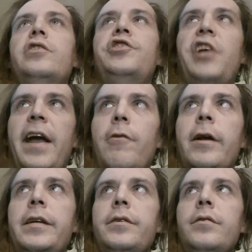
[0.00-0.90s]

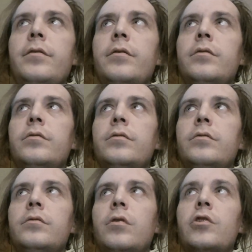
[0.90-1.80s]
Charon
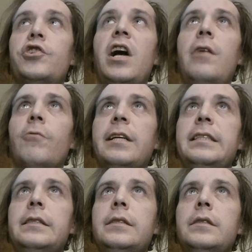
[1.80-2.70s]
or
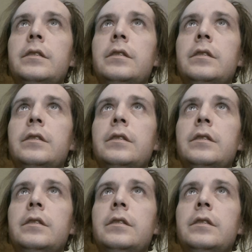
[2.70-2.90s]
Charin,